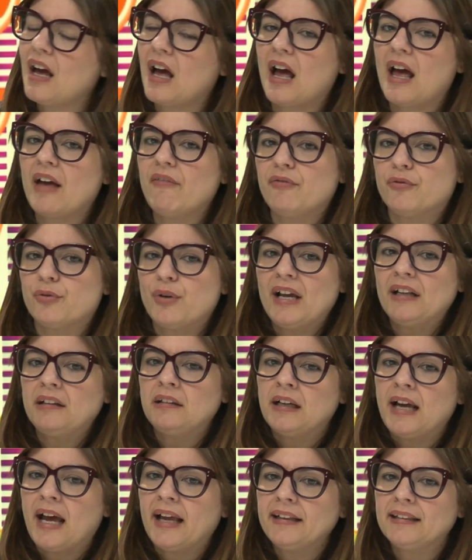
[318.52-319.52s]
I've read
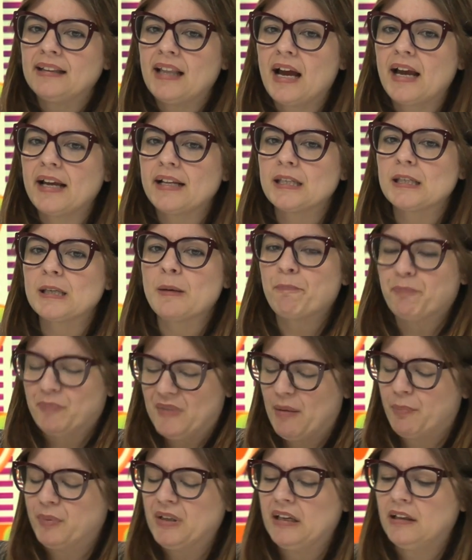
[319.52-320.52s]
the guidelines,
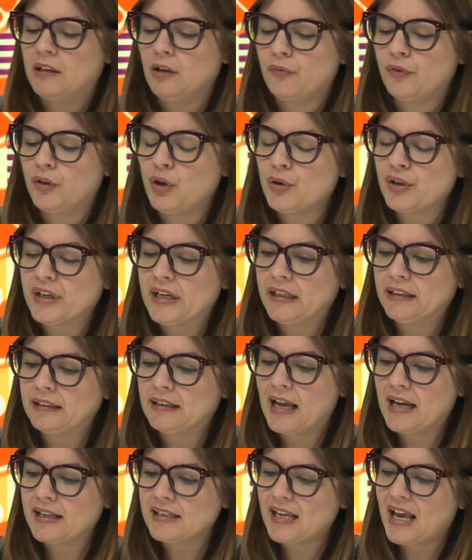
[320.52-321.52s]
the update of your
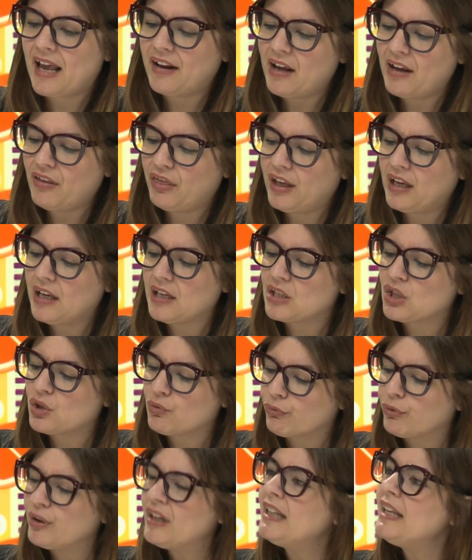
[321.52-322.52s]
guidelines, and I think it's
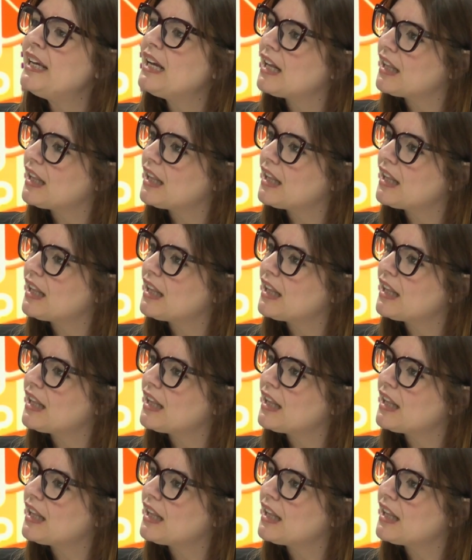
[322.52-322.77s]
really